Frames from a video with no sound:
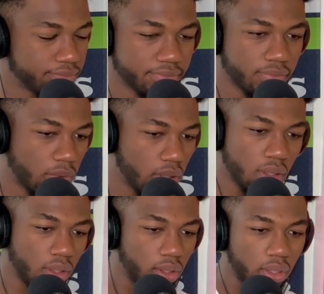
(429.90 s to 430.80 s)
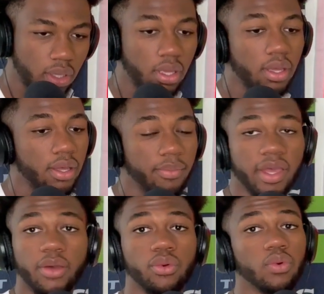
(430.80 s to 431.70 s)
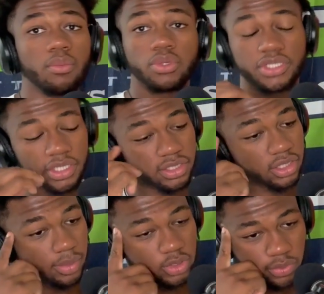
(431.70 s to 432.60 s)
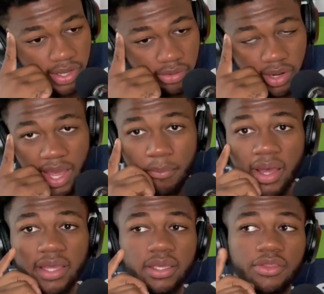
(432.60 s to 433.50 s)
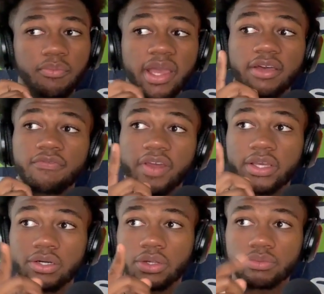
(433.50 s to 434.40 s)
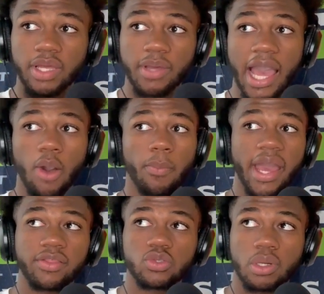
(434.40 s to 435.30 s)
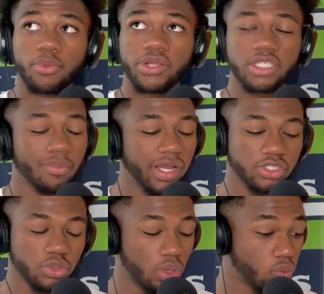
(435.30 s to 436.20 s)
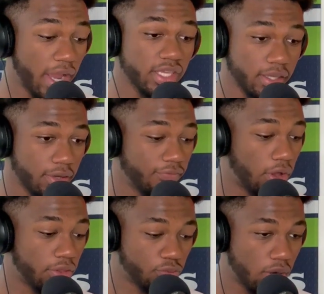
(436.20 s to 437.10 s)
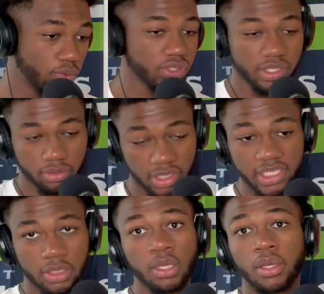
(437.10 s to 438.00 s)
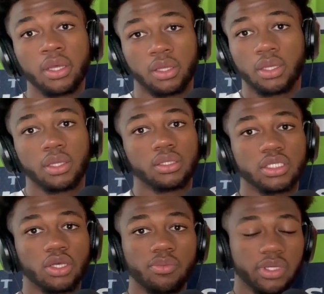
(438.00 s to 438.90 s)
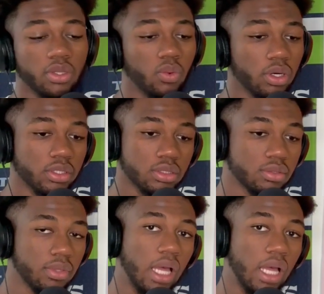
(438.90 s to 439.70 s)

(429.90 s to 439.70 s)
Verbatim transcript: rejected. What do they Man, when Rumble season comes around, I might either make a video on how bad this Rumble is, or I might just do a ranking of all the Rumbles, and this this is gonna be the worst.